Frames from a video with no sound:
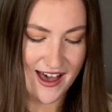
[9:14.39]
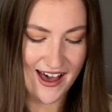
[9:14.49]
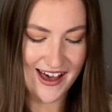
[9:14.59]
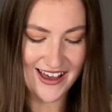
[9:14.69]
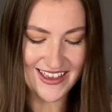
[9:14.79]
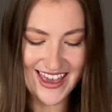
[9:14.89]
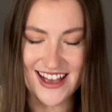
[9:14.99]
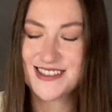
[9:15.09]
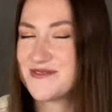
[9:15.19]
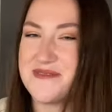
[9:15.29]
Uh,
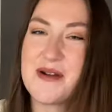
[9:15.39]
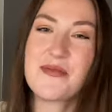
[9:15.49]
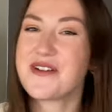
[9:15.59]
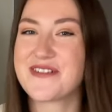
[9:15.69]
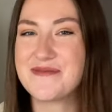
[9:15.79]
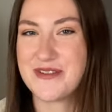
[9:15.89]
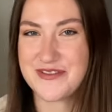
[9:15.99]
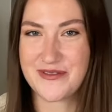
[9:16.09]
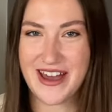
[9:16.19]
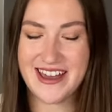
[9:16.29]
yeah, so when my boyfriend
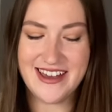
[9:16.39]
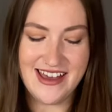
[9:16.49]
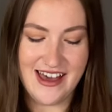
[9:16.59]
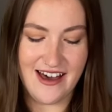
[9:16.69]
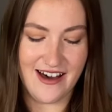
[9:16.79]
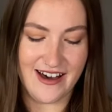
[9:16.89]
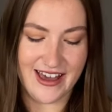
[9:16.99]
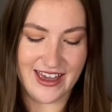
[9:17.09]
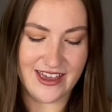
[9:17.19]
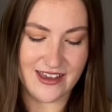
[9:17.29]
moved away,
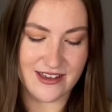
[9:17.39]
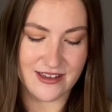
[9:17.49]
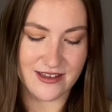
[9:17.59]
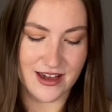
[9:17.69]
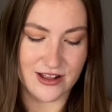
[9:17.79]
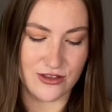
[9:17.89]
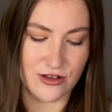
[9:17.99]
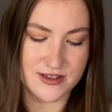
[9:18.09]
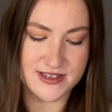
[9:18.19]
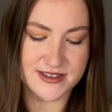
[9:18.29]
I kind of
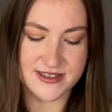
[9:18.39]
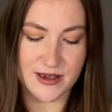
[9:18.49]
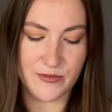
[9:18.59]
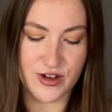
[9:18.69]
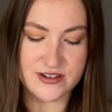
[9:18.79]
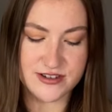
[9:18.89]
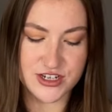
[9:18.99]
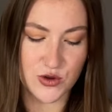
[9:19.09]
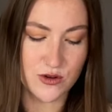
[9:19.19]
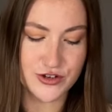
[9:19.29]
lost someone to
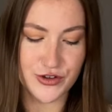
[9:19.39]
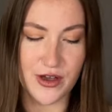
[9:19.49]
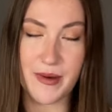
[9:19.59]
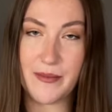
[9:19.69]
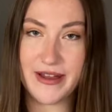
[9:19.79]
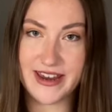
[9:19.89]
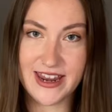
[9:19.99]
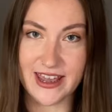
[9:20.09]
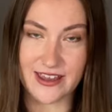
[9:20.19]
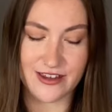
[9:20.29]
talk to about my
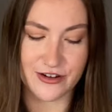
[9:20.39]
knitting.